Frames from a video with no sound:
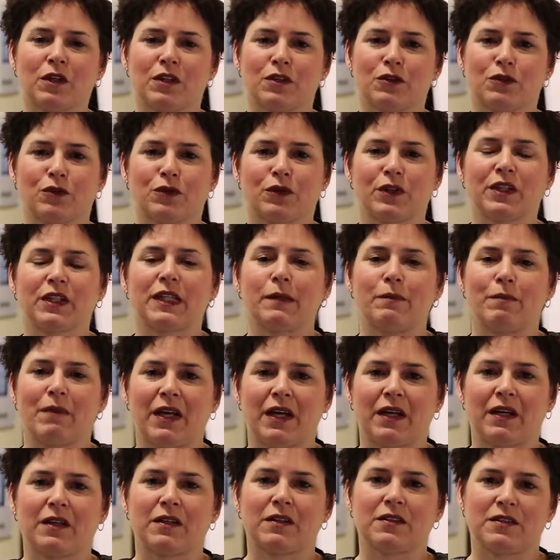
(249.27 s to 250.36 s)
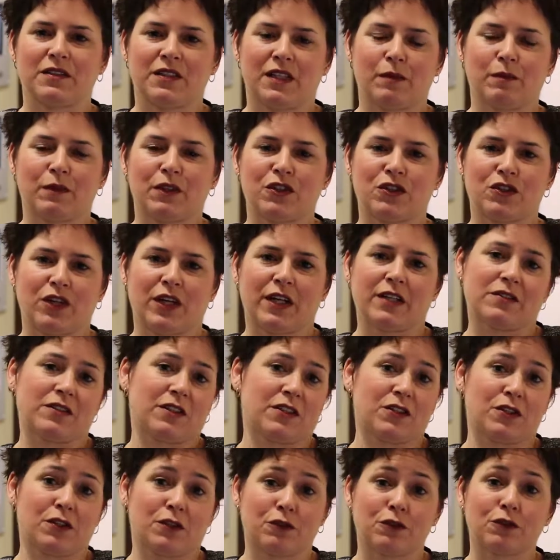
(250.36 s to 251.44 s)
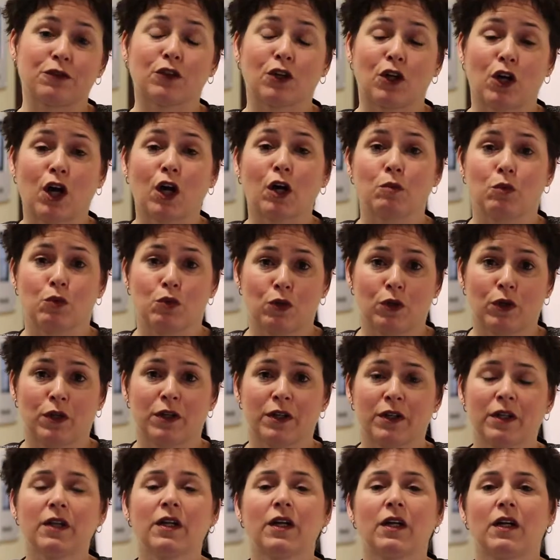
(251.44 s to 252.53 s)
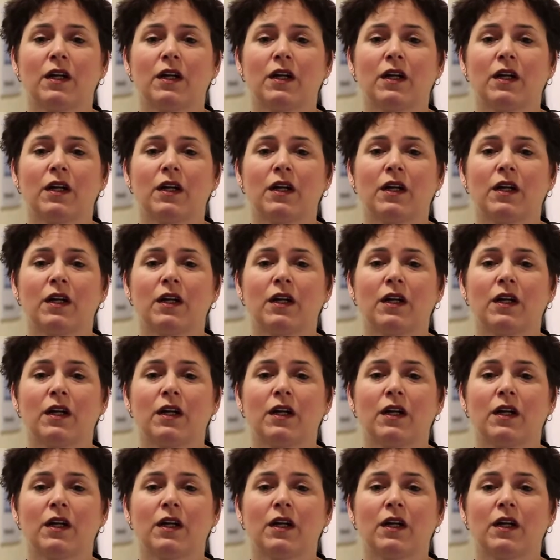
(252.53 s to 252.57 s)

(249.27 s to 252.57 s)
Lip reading: has really made it a seamless transition for our board.